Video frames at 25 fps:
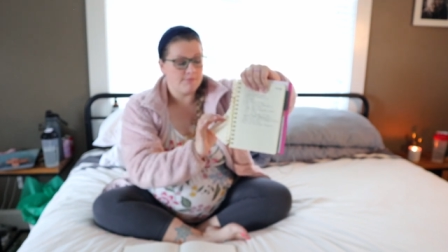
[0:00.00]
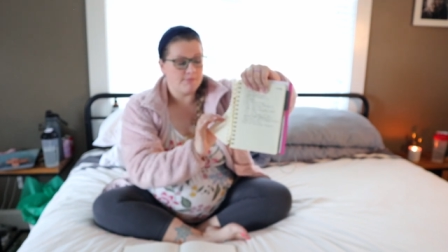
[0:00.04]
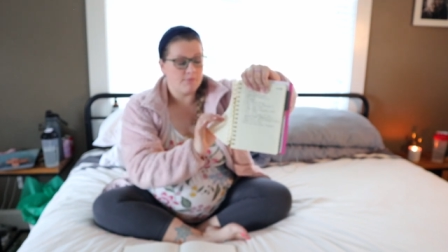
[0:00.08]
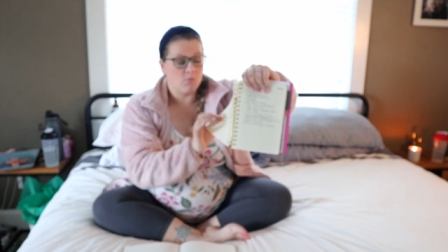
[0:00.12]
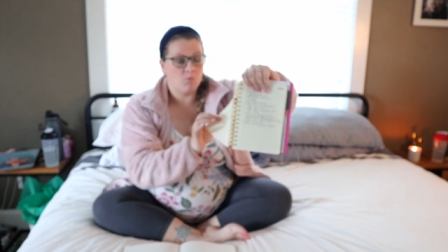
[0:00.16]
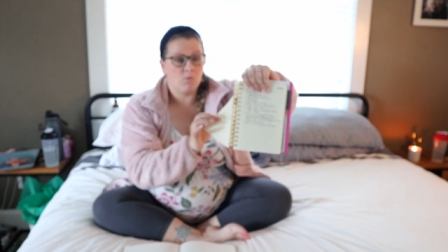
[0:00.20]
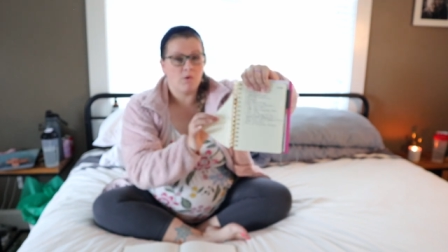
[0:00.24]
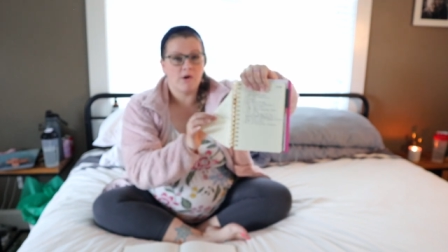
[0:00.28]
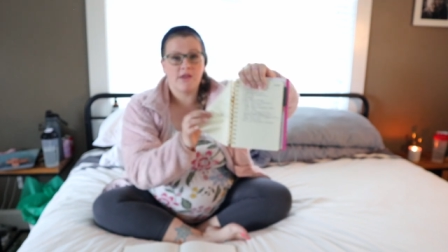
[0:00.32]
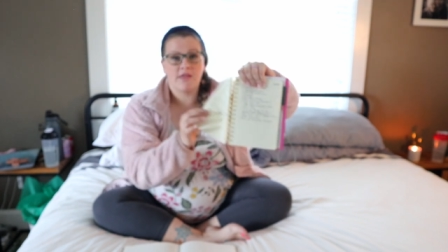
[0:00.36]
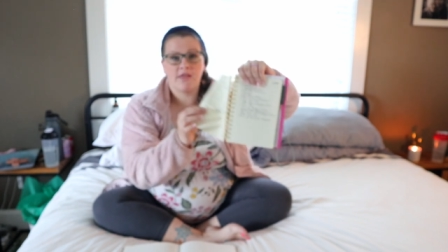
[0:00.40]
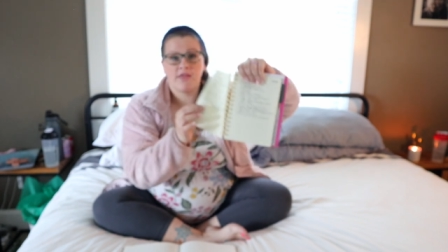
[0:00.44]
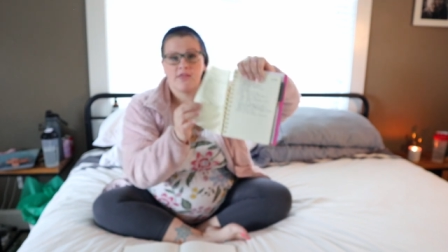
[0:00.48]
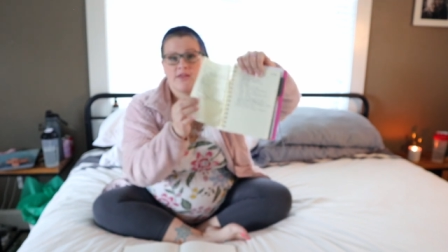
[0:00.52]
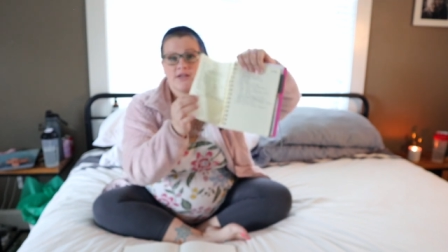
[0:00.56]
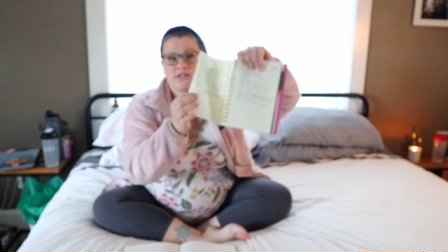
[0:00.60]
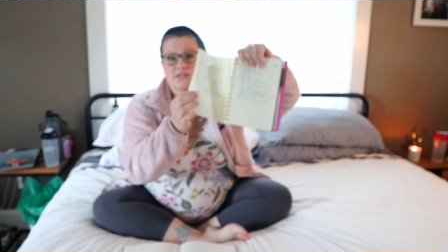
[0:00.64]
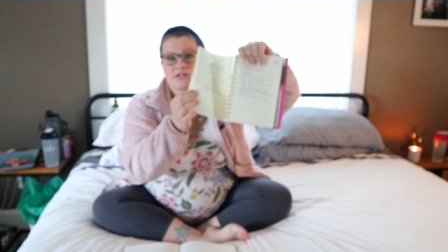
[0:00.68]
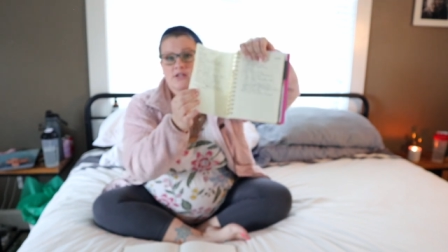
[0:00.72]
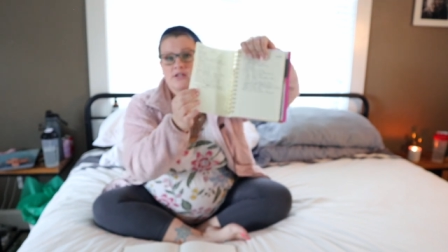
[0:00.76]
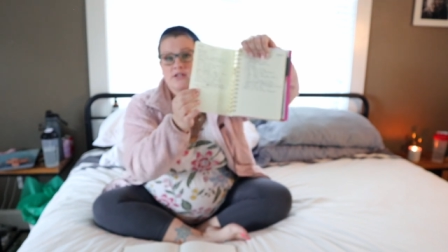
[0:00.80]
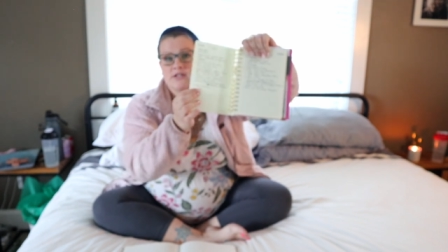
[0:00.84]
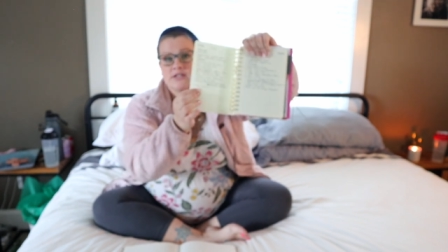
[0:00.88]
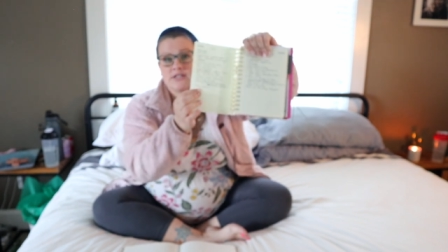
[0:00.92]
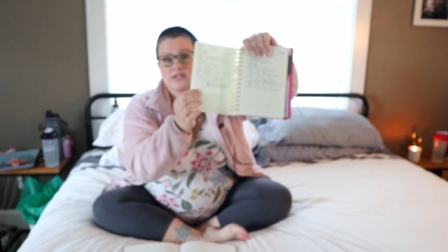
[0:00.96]
one of the
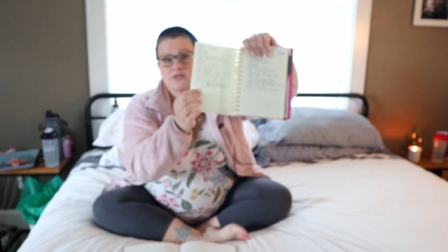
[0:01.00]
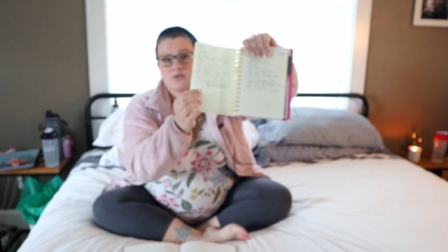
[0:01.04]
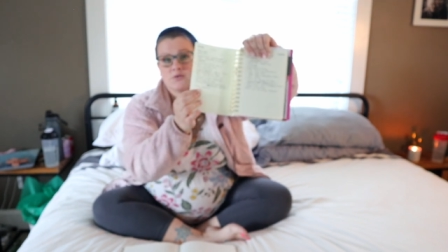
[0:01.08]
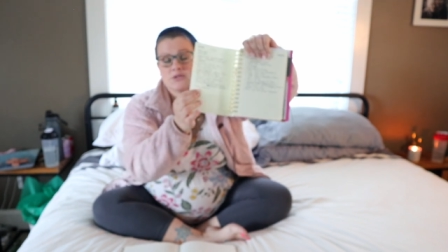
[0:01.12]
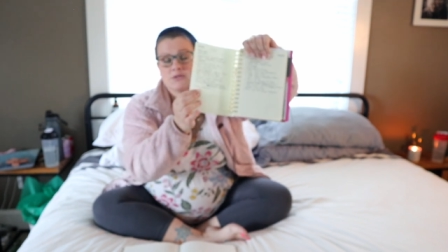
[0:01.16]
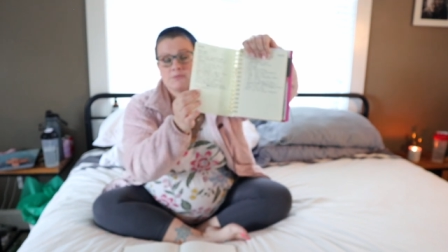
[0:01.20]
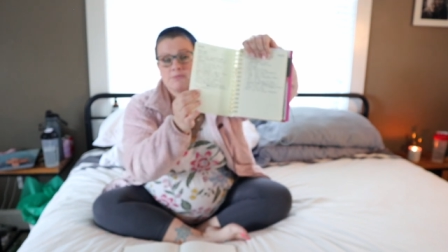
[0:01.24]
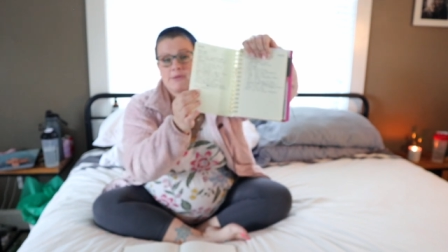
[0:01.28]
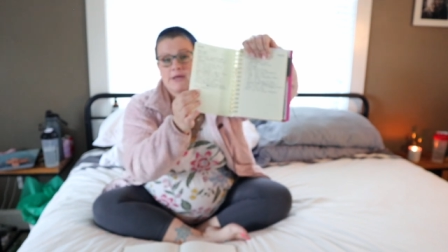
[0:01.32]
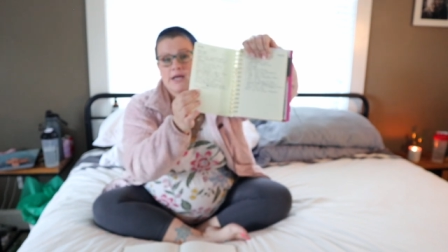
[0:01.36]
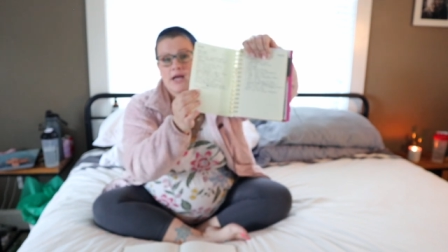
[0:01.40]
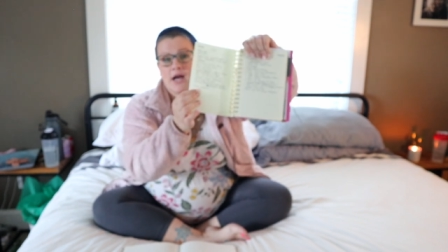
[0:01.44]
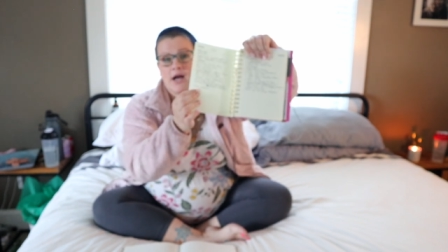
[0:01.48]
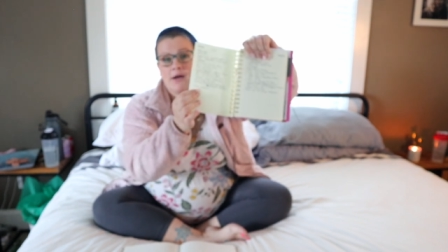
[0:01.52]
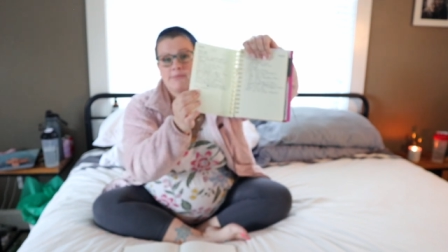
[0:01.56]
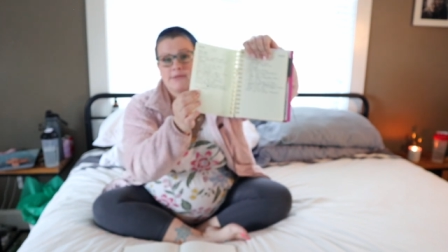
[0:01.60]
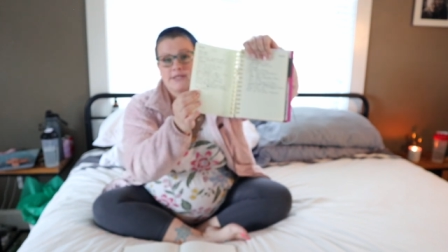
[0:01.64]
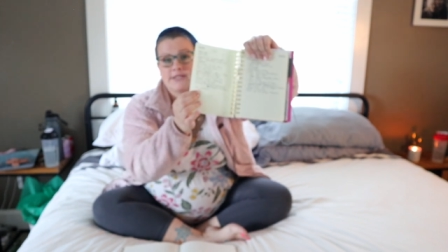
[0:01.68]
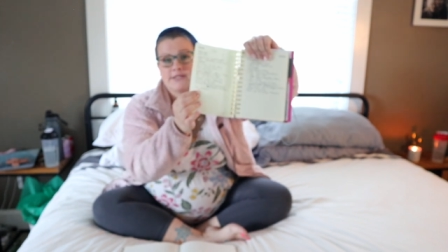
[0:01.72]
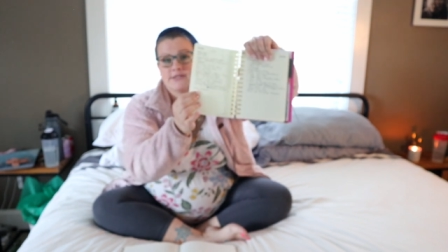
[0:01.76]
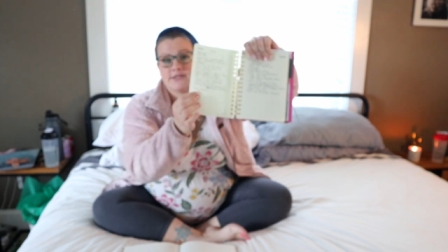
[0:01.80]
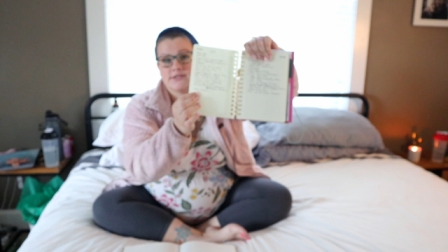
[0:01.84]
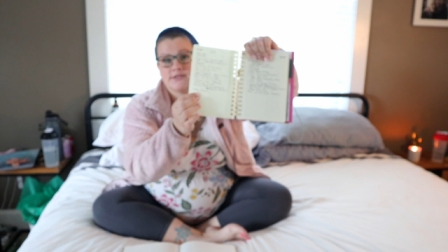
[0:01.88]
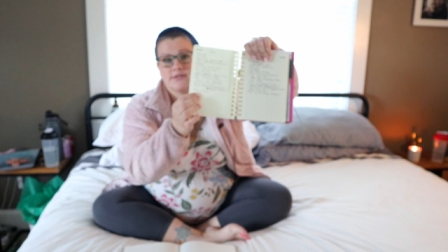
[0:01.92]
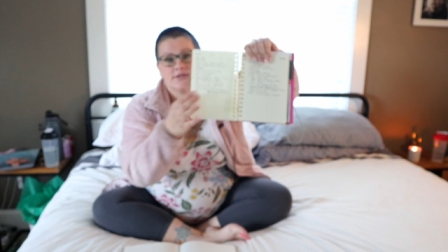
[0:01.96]
things on the list was make
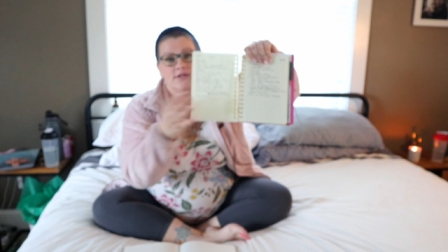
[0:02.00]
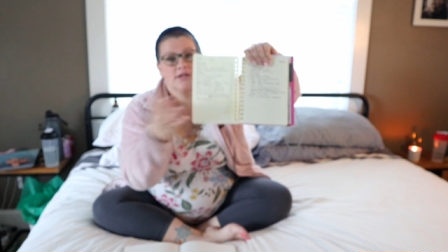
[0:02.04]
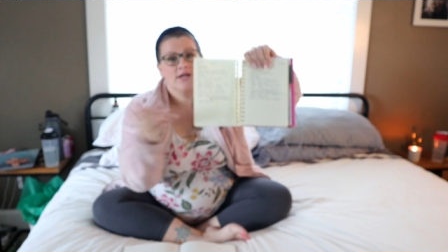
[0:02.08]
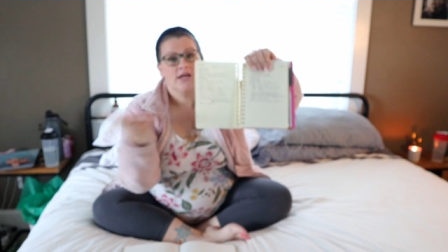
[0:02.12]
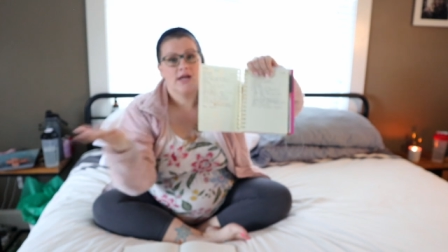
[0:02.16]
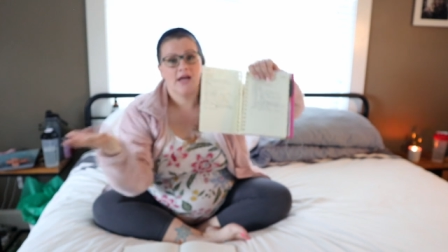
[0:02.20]
hummus.